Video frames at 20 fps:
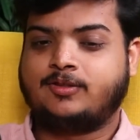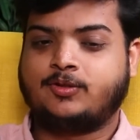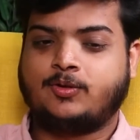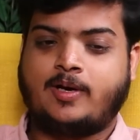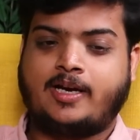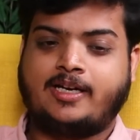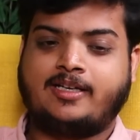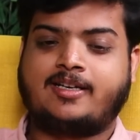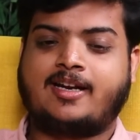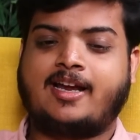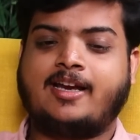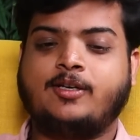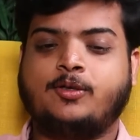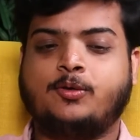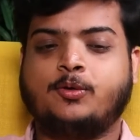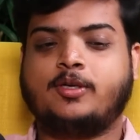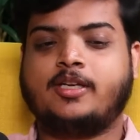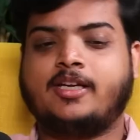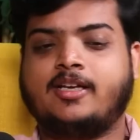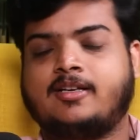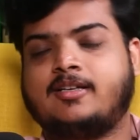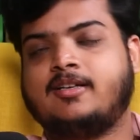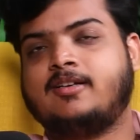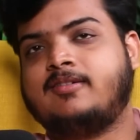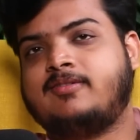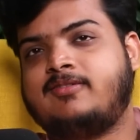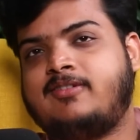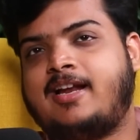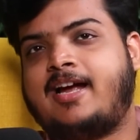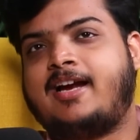So I try to take
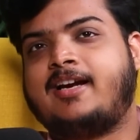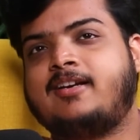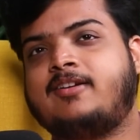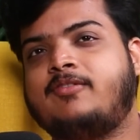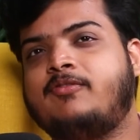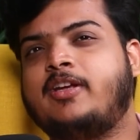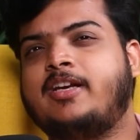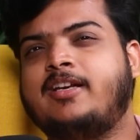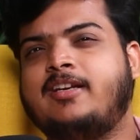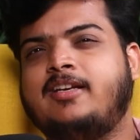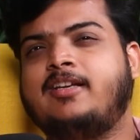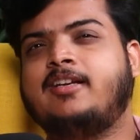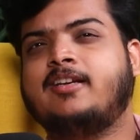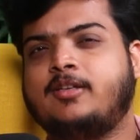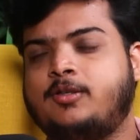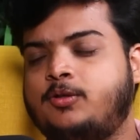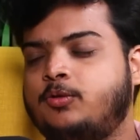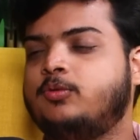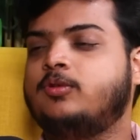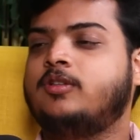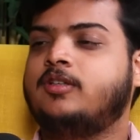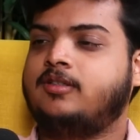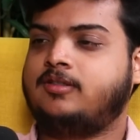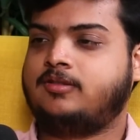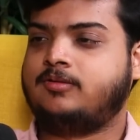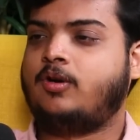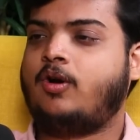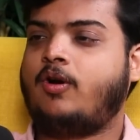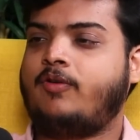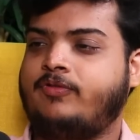a flat very near to
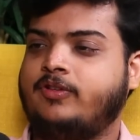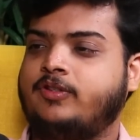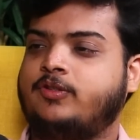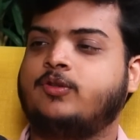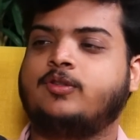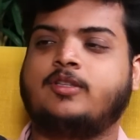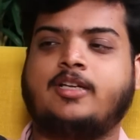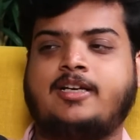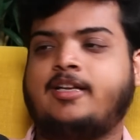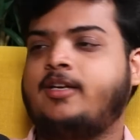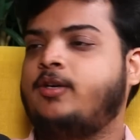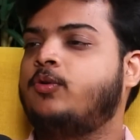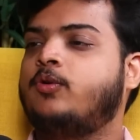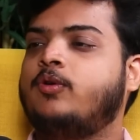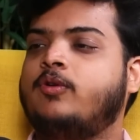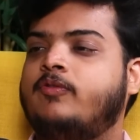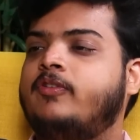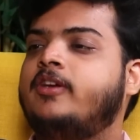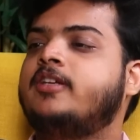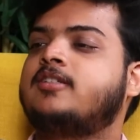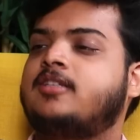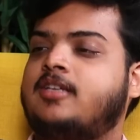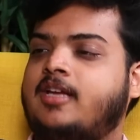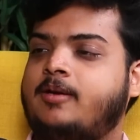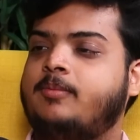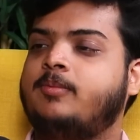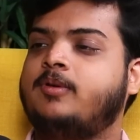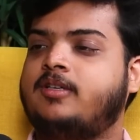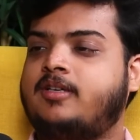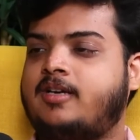the office so that I don't waste
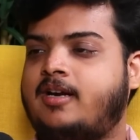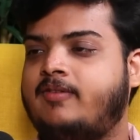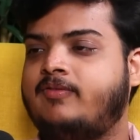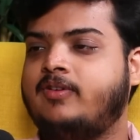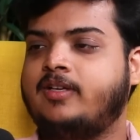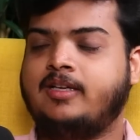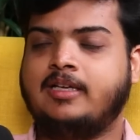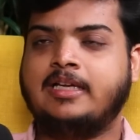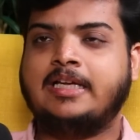time in traveling.